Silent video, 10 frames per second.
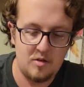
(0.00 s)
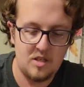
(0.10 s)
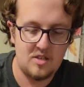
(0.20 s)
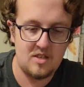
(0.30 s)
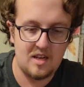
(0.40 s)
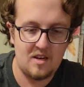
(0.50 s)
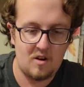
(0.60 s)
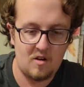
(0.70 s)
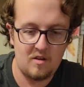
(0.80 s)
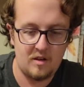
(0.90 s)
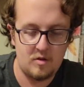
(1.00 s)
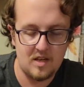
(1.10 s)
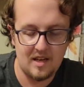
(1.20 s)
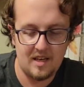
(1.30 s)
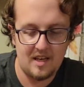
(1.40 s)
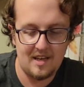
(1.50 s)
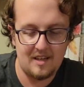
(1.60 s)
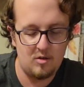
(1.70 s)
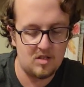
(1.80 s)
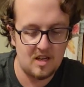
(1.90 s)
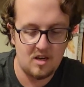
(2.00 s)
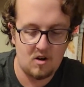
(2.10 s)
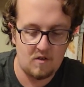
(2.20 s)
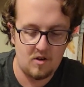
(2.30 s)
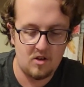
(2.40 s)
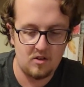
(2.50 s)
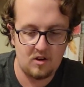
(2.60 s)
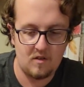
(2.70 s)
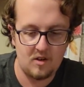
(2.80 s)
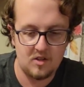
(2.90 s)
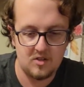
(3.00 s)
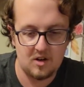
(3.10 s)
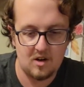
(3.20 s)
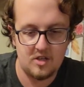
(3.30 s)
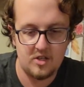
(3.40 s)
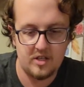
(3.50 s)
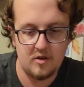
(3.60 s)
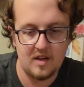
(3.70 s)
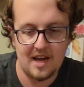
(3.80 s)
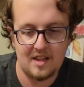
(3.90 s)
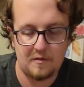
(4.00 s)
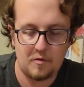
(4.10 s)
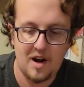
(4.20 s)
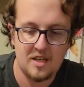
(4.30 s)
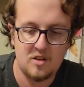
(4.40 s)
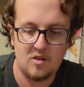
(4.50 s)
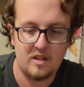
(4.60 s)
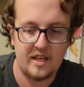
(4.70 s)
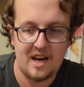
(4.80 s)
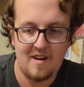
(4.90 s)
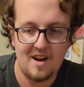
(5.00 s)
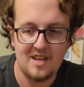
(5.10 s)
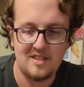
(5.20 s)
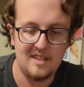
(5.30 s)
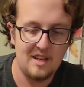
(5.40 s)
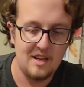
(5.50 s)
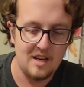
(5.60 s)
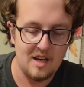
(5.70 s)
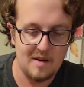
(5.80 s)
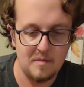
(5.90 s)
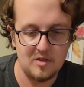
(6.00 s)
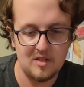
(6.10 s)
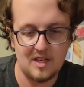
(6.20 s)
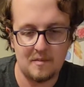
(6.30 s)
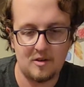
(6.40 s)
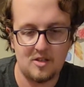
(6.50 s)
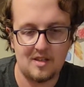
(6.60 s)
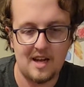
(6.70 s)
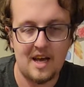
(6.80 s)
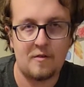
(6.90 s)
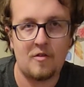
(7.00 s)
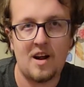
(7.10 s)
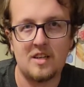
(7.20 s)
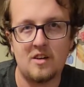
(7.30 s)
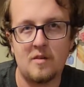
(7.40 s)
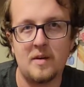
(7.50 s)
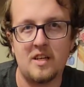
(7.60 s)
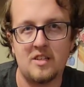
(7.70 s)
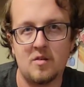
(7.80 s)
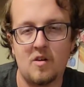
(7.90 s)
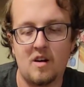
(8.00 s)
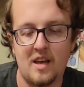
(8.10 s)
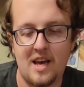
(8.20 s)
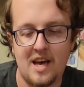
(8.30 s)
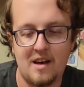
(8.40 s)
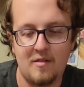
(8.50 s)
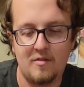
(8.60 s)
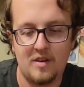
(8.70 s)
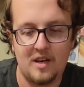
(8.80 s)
You just send you send Kit, you send Nerval search. You can add the Fractal or the Karas. Most of the time, you're just going to add a Fractal because you already have